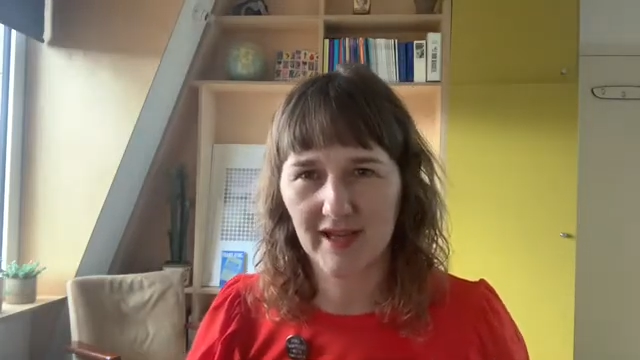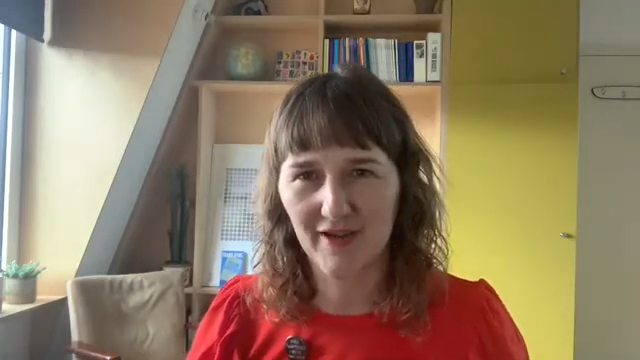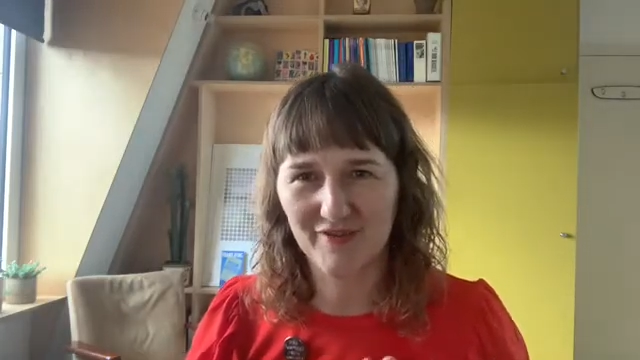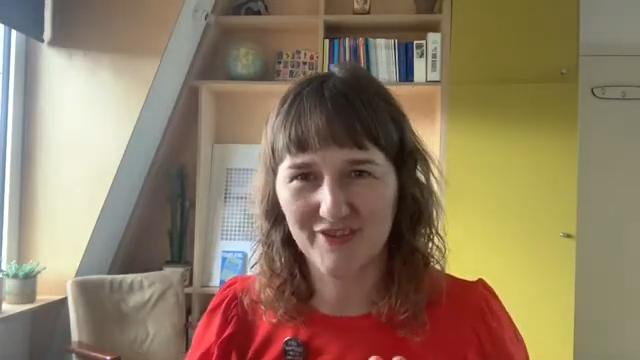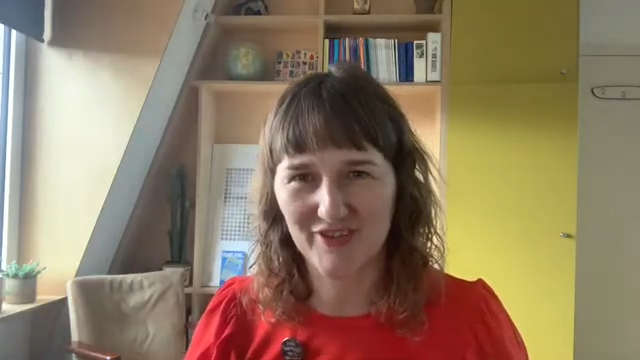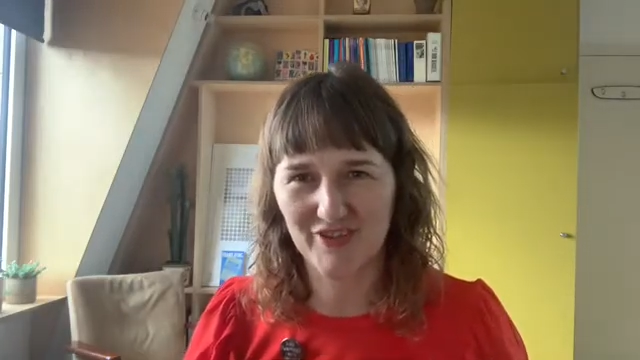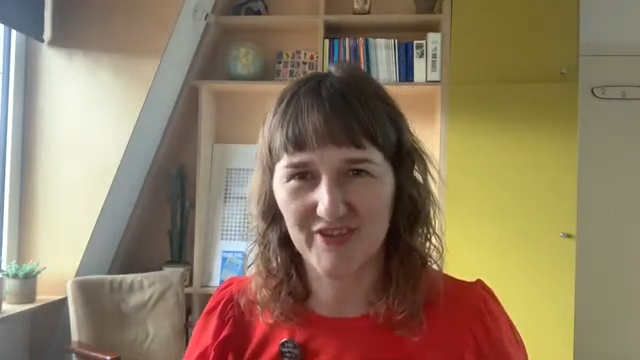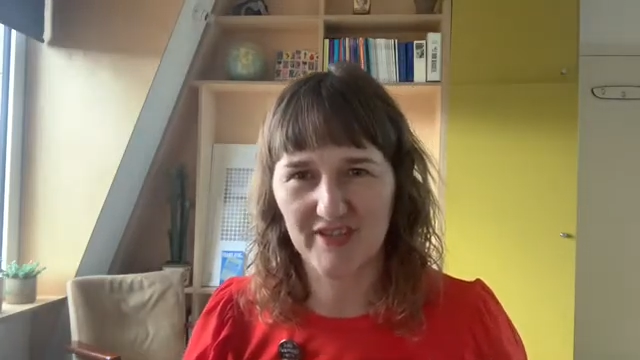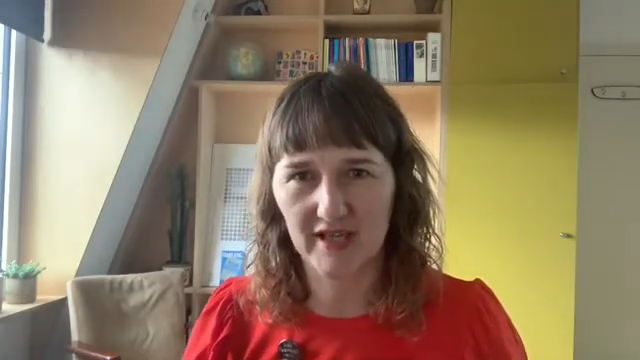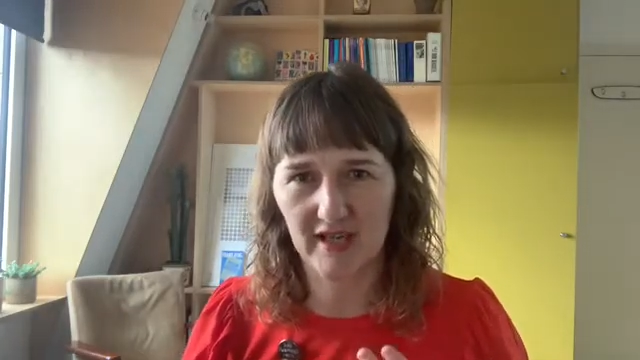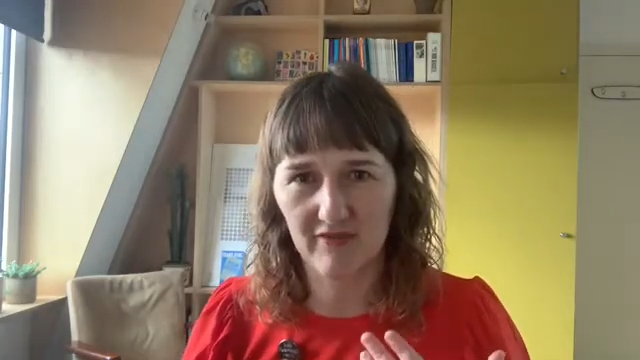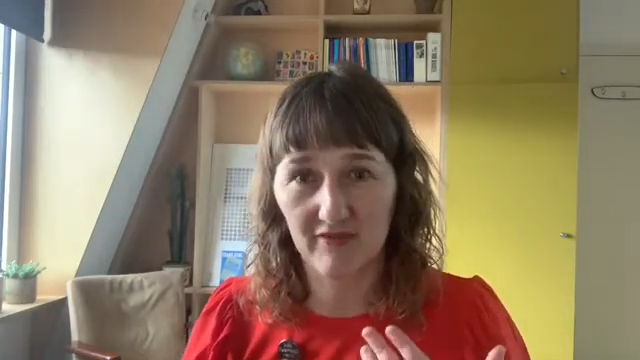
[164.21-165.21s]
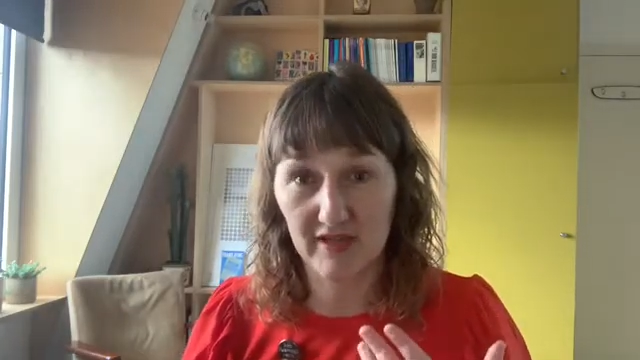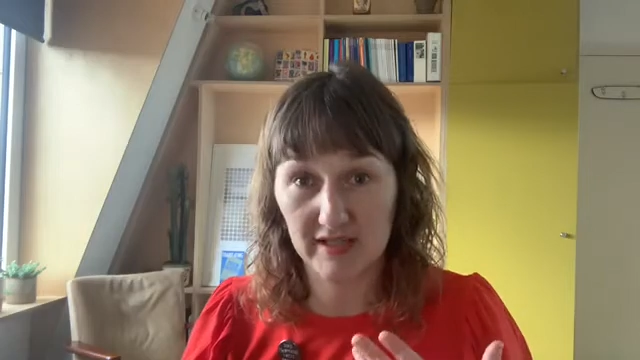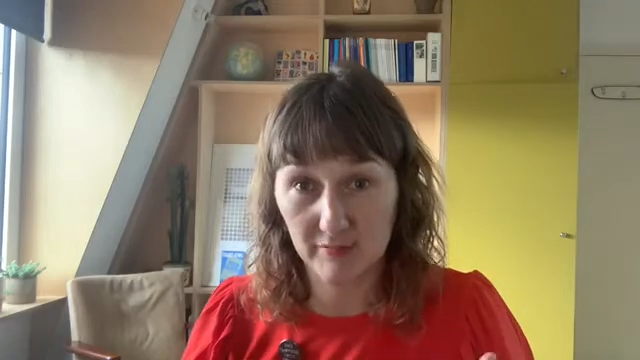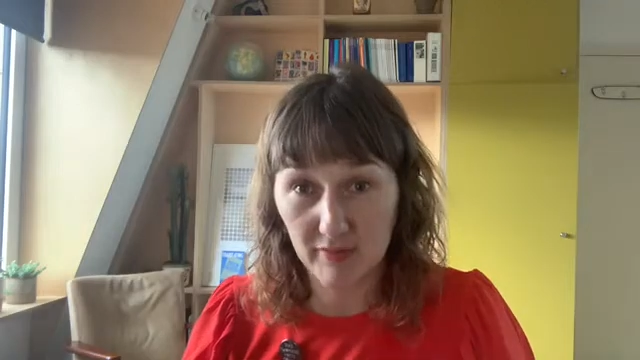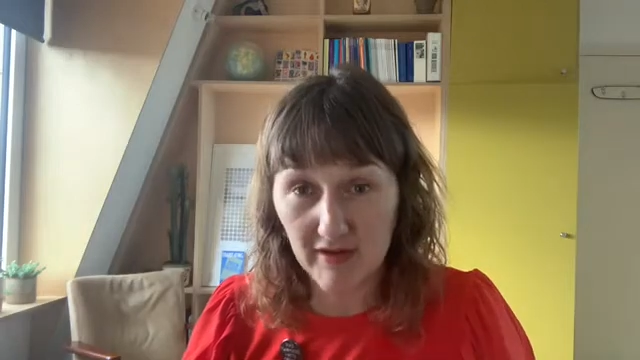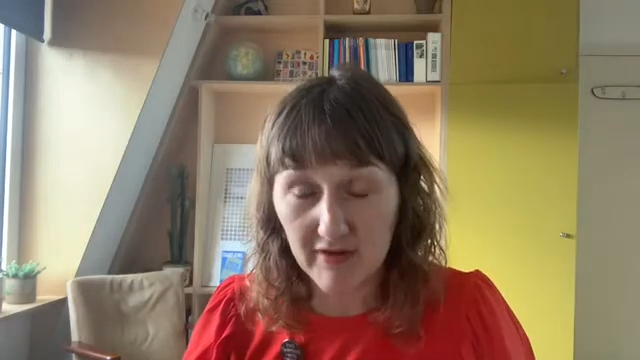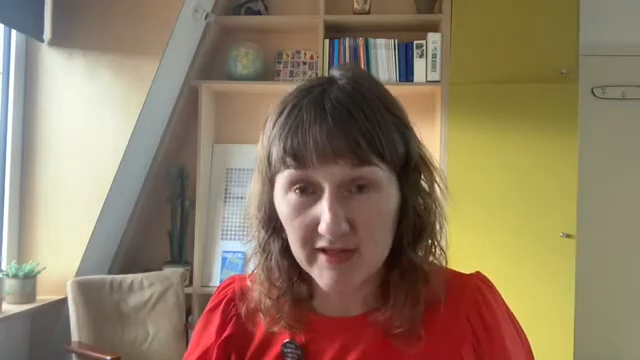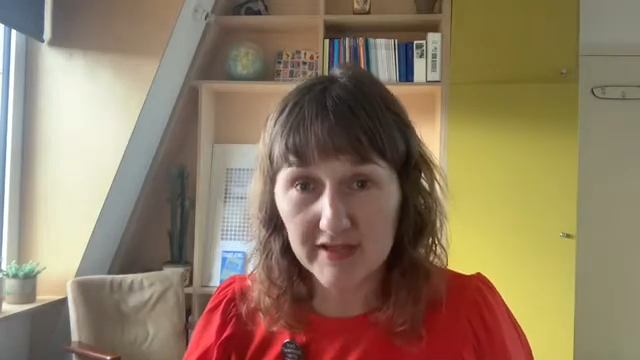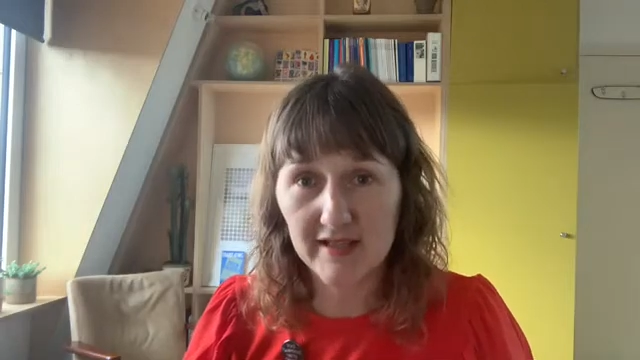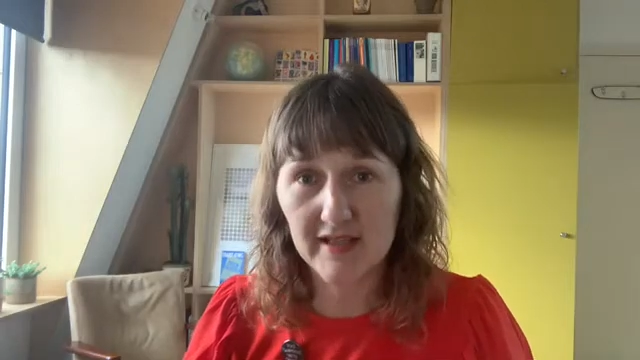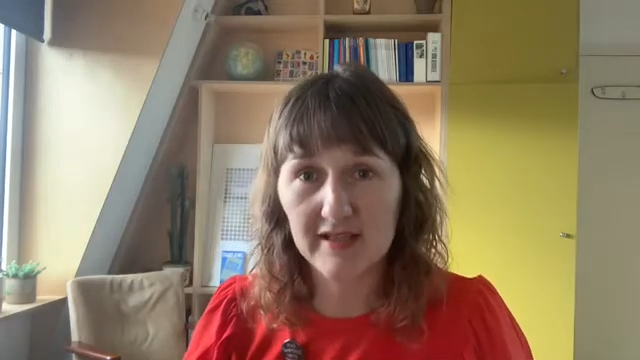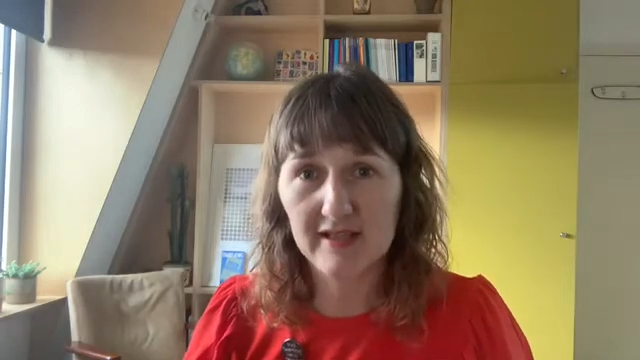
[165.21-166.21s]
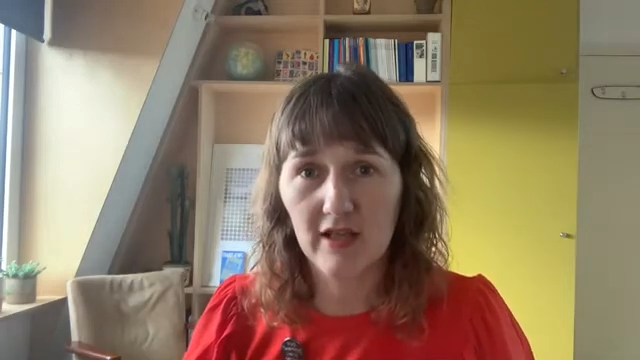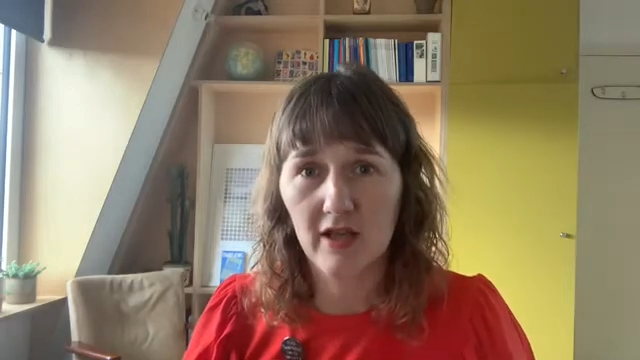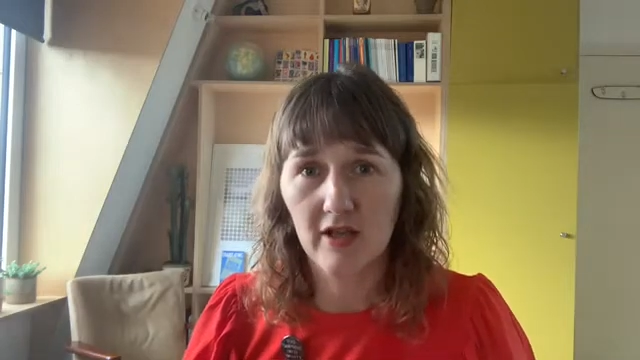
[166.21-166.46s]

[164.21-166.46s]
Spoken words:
out of a certain set of experiences